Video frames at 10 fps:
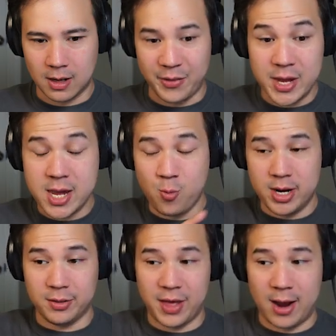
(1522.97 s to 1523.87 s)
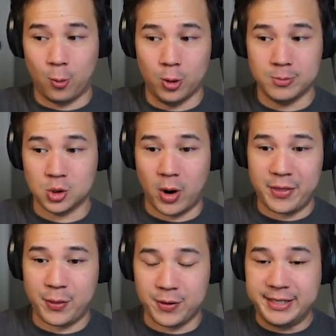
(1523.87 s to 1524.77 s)
I think he went in that room, so
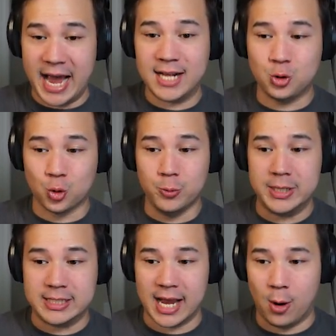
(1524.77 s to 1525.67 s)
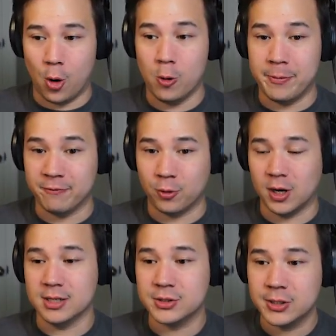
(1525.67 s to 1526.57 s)
Dad's room is now open for
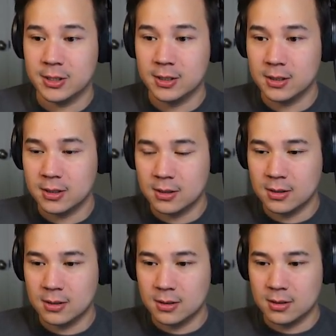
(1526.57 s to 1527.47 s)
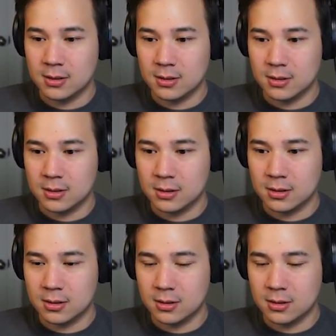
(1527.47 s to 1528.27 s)
us. Oh,